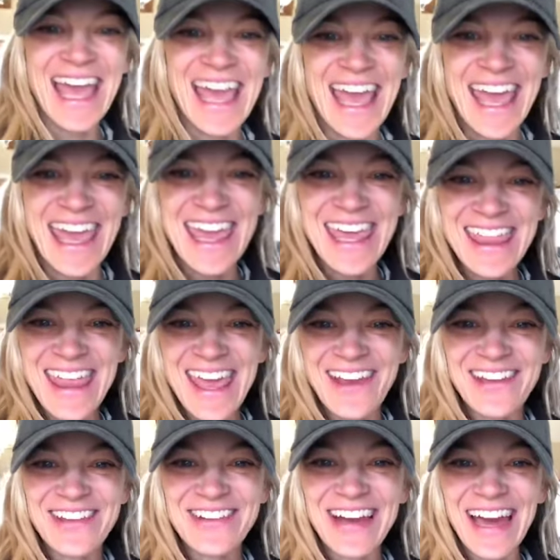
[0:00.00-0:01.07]
Hey
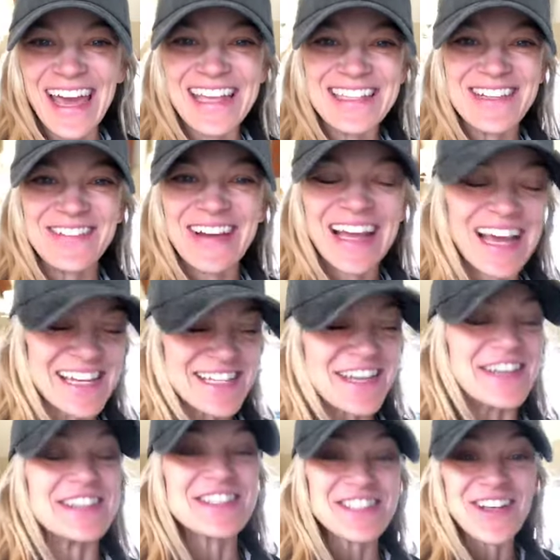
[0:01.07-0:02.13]
there, you guys. Oh my gosh,
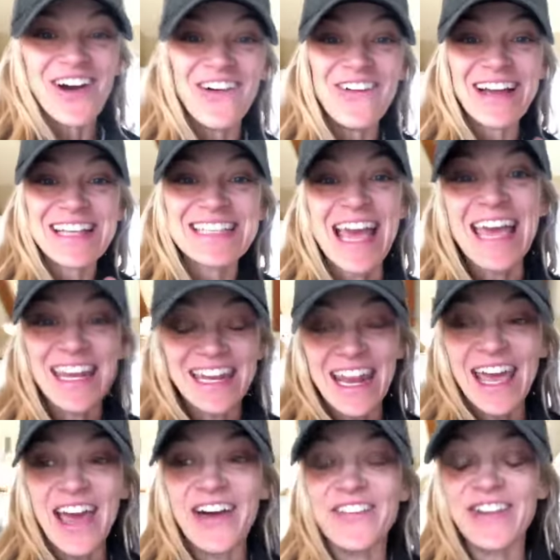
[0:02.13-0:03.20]
so excited.
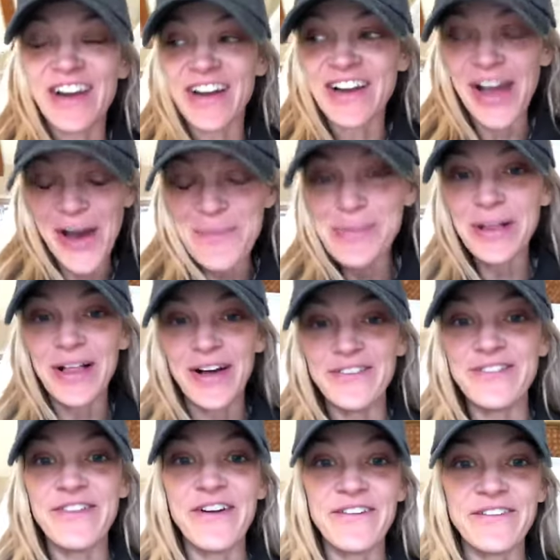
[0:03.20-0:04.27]
I have a couple
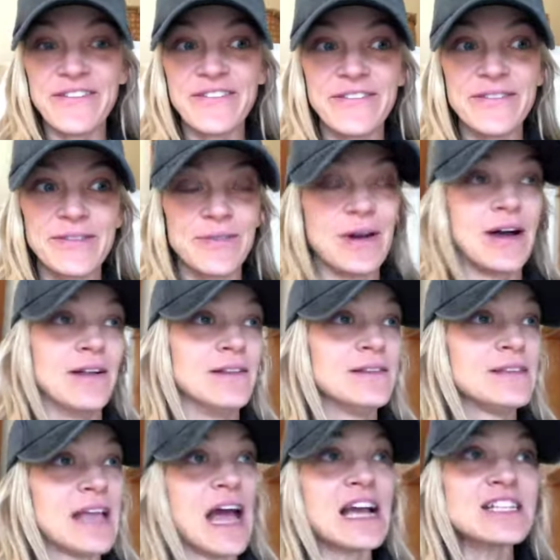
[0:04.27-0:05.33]
of, well,
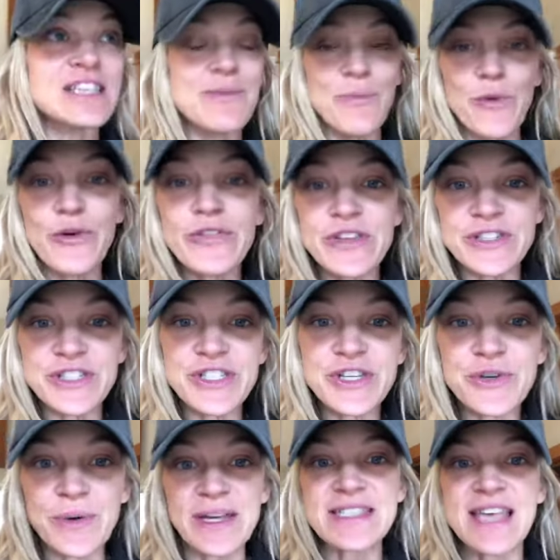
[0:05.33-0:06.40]
actually more than
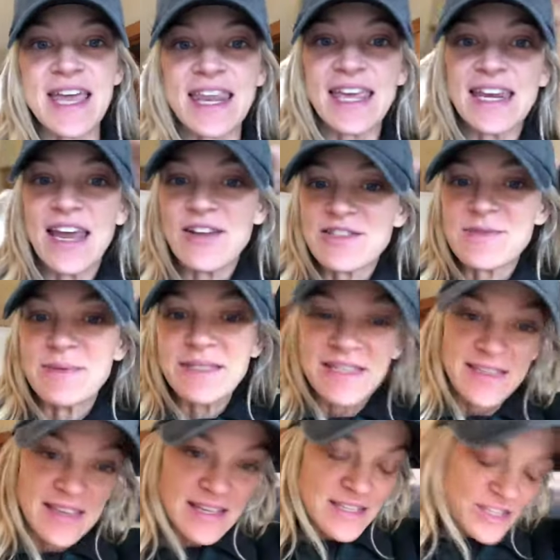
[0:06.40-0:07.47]
two exciting announcements
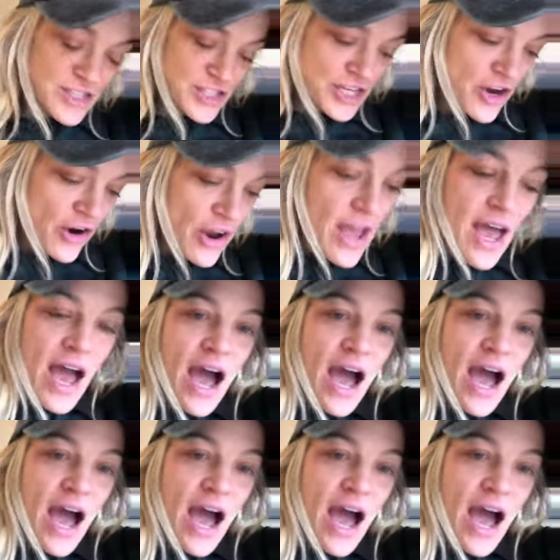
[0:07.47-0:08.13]
and things to share.